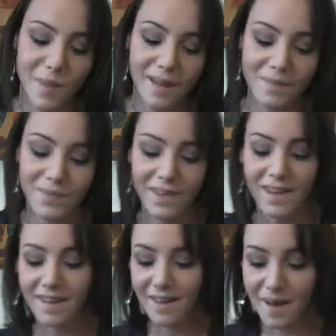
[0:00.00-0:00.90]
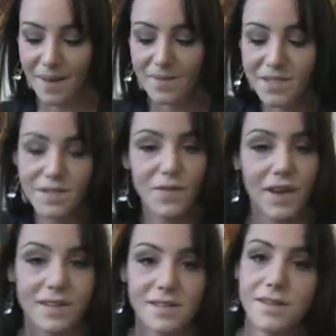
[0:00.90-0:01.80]
But it's just
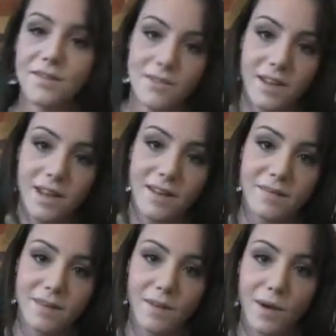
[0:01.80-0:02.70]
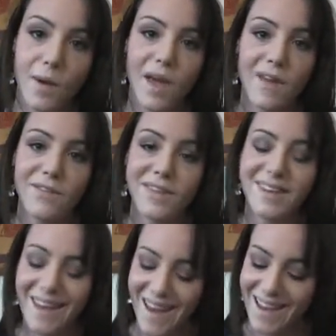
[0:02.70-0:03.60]
fun to feel like you look okay for
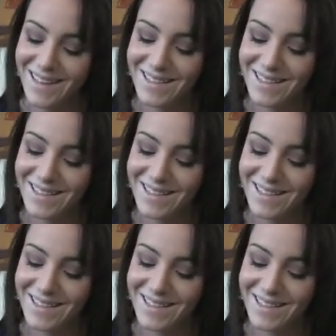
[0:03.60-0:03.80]
the day.